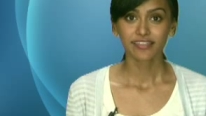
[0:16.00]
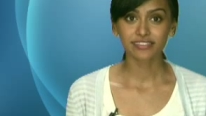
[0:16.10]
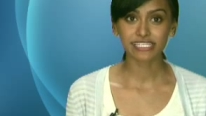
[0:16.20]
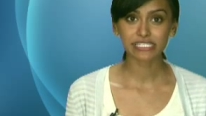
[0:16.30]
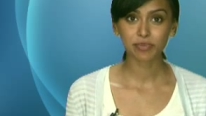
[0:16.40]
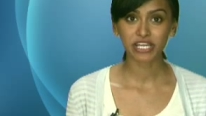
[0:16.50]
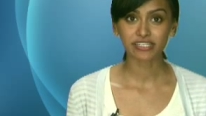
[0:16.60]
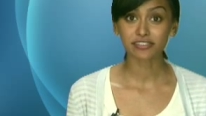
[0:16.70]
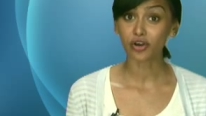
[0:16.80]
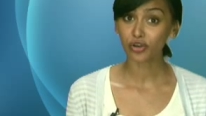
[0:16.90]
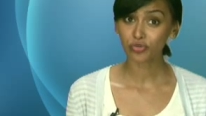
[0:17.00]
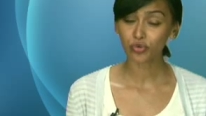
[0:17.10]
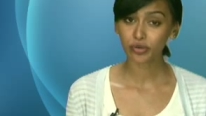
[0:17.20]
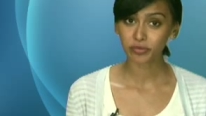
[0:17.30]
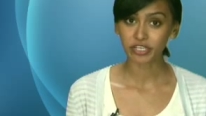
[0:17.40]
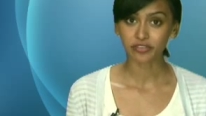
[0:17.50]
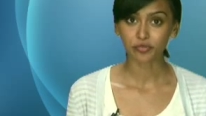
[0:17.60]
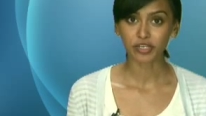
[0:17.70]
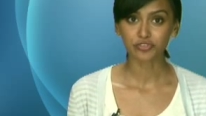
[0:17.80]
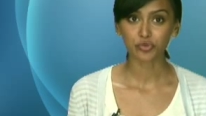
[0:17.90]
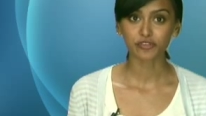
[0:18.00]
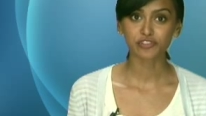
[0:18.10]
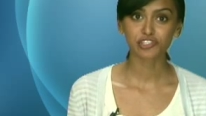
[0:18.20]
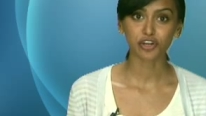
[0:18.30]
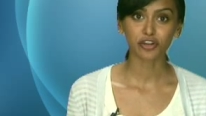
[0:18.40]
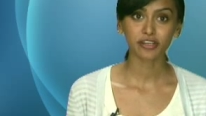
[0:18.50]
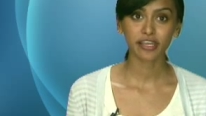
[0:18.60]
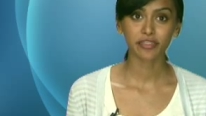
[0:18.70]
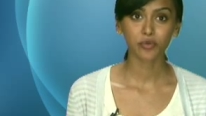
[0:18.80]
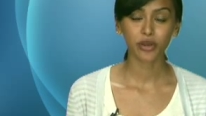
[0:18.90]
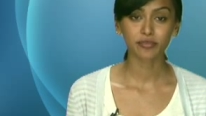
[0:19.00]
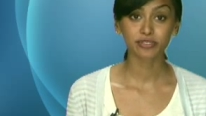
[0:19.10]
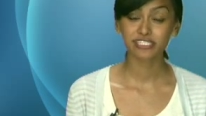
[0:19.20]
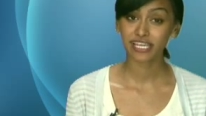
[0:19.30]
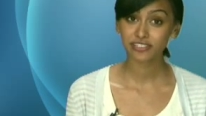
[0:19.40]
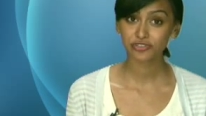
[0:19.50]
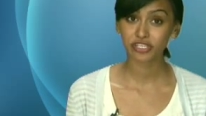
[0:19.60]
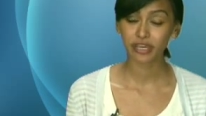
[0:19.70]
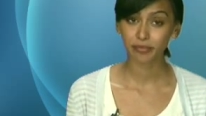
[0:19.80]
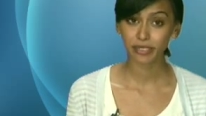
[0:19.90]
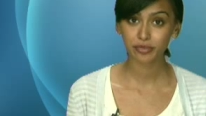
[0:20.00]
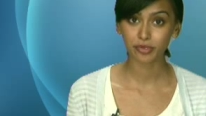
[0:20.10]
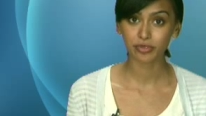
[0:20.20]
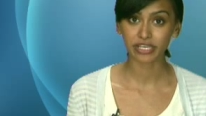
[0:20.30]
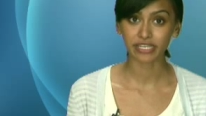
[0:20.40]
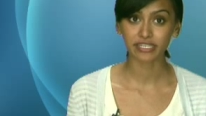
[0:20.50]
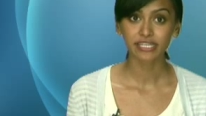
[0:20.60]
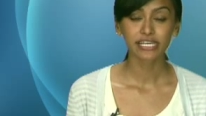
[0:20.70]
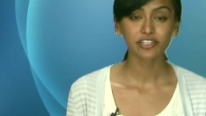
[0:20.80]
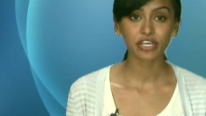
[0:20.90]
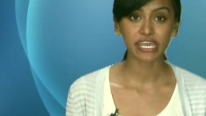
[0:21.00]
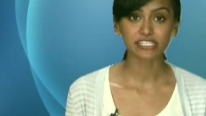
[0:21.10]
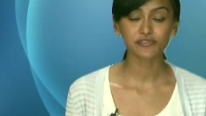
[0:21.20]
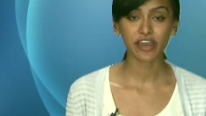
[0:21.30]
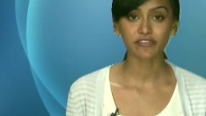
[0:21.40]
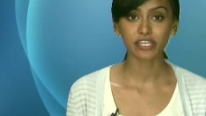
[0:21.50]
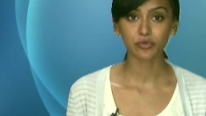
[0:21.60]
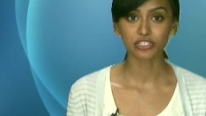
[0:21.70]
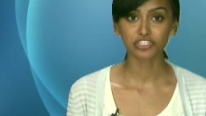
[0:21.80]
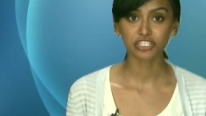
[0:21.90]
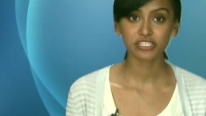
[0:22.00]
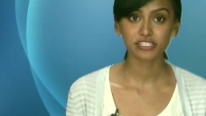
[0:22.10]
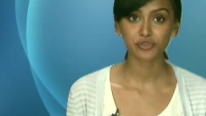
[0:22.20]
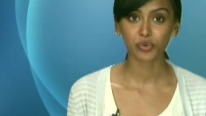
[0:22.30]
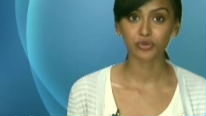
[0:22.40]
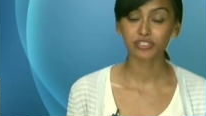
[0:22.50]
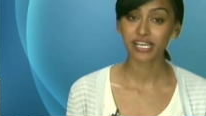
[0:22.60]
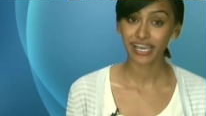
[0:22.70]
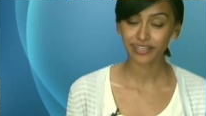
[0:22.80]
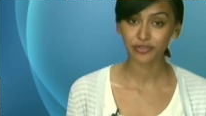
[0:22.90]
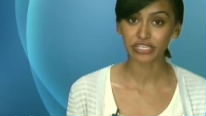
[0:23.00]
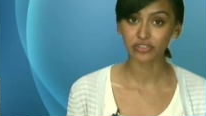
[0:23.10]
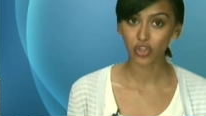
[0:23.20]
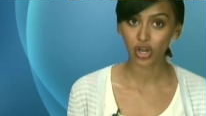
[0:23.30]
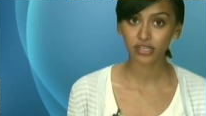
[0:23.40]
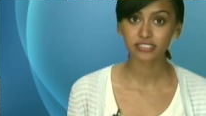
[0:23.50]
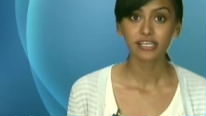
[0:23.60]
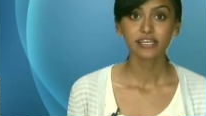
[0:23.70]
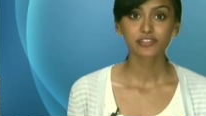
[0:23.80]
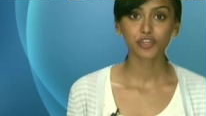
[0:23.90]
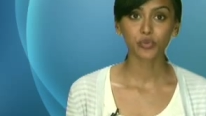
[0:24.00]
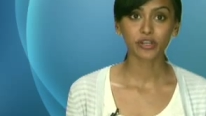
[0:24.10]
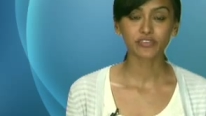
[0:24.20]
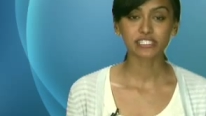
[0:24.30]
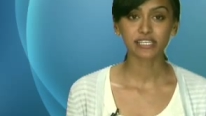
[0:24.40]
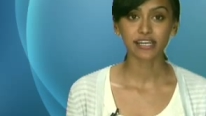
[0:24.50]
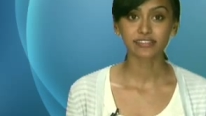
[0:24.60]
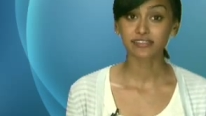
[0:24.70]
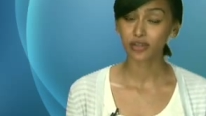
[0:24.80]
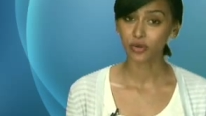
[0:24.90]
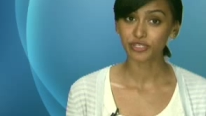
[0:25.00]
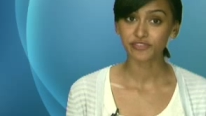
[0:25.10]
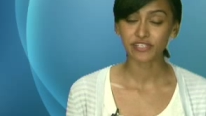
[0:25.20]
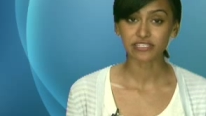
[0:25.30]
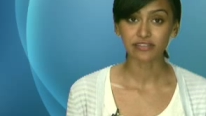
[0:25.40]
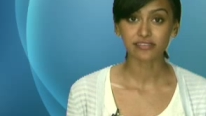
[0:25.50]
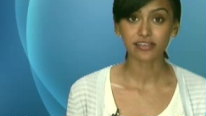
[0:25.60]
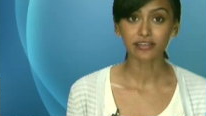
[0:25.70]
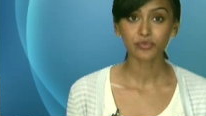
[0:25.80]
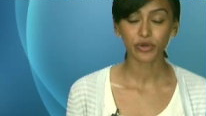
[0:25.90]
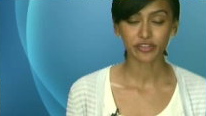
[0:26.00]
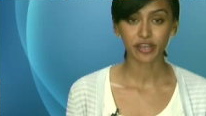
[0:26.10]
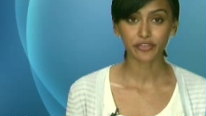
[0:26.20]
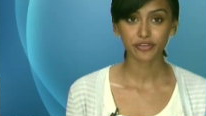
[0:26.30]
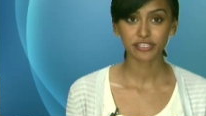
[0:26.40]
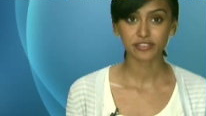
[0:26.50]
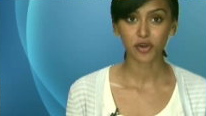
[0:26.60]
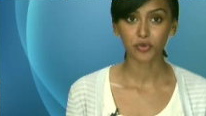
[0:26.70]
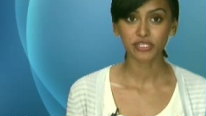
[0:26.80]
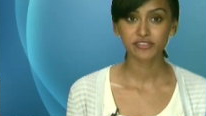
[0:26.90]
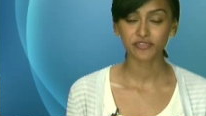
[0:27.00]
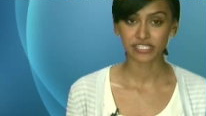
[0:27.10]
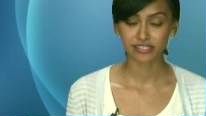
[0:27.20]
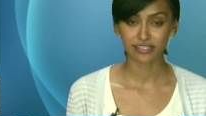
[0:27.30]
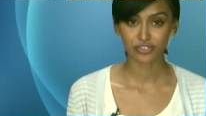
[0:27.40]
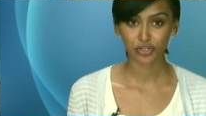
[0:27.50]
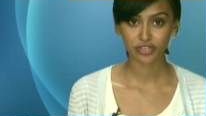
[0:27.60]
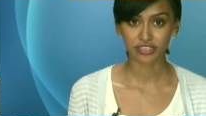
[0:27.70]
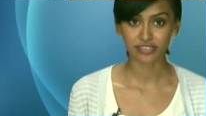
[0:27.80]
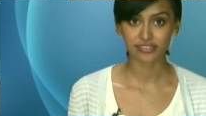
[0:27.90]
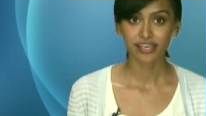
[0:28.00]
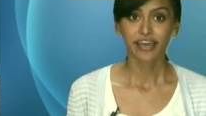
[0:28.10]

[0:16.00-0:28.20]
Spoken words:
The six planets are orbiting the red dwarf star, and the one potentially habitable planet, Gliese 581g, is, quote, tidally locked, so one of its sides is always facing the sun, while the other is always facing darkness.